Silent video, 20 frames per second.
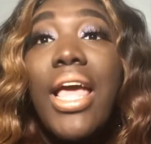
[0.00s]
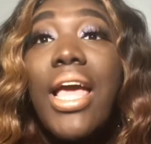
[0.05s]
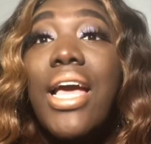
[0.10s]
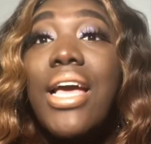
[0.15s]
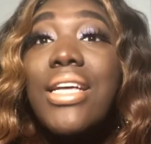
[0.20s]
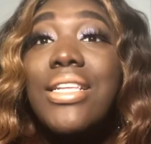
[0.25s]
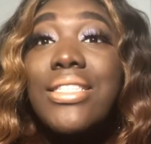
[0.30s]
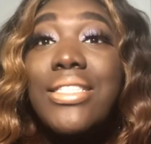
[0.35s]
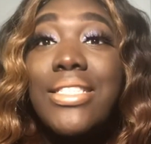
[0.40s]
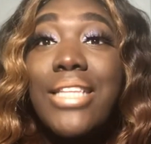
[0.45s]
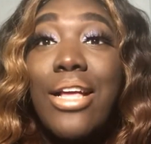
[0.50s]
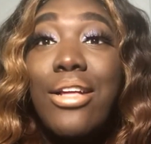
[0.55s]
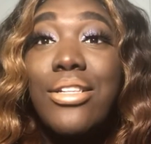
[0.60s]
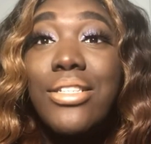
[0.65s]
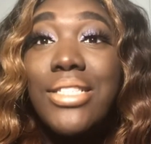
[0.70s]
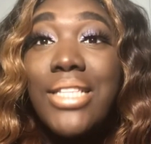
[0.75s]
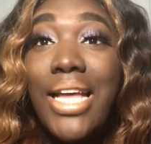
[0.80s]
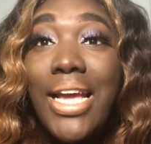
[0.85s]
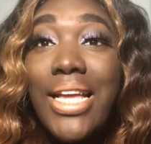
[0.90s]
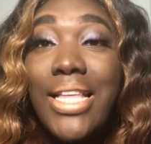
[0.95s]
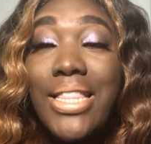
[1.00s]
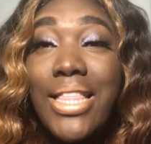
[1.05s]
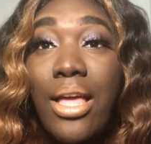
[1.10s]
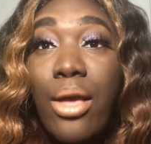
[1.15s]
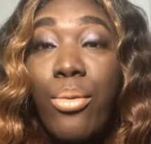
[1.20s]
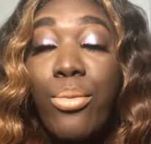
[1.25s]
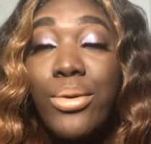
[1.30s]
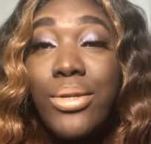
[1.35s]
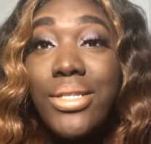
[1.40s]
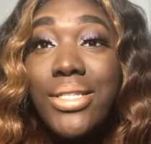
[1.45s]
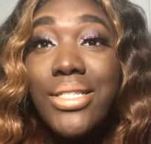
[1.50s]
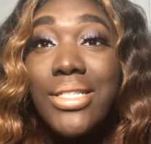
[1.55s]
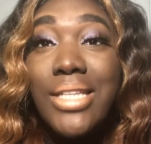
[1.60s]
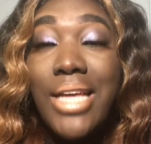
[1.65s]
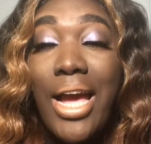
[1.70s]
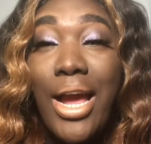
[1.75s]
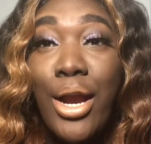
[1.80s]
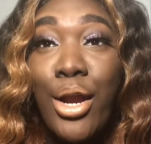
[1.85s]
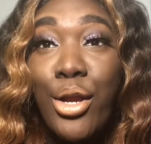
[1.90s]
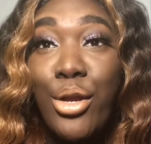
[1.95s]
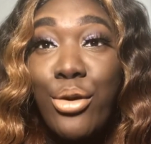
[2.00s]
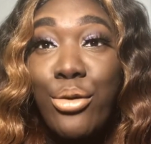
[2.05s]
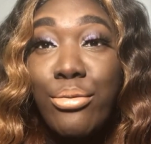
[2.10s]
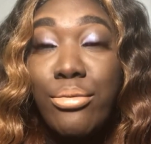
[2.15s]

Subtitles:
It sounds like they would desire you